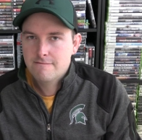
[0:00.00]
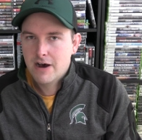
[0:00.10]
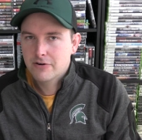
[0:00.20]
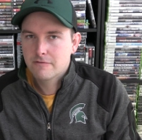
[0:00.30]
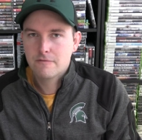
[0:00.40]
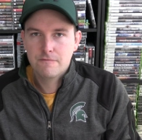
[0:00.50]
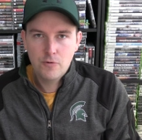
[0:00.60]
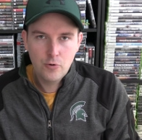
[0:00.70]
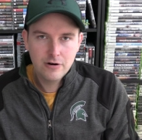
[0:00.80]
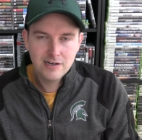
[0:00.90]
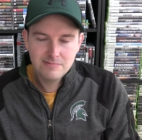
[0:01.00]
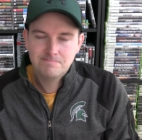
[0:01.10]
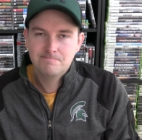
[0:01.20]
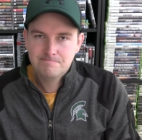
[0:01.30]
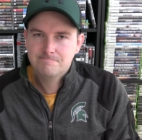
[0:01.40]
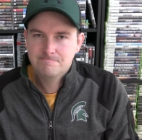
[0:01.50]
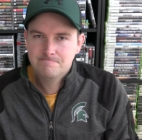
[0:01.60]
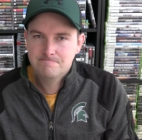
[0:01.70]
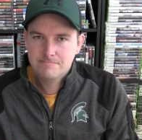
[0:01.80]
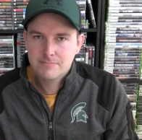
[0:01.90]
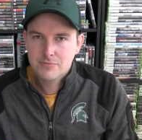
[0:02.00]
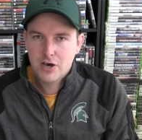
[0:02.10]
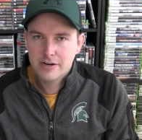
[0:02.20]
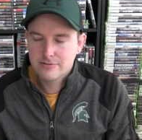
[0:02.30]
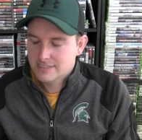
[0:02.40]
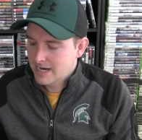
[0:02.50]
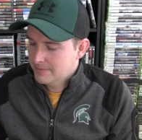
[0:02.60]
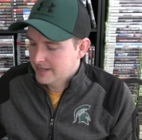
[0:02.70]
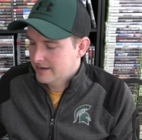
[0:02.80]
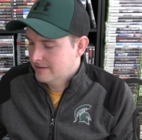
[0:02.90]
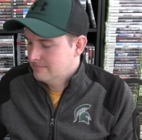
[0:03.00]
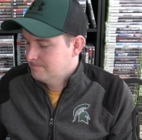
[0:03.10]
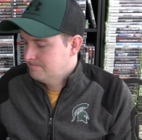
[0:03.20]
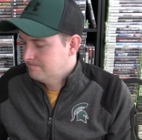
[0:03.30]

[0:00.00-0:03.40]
Found it for $4. Thought it was time to get it.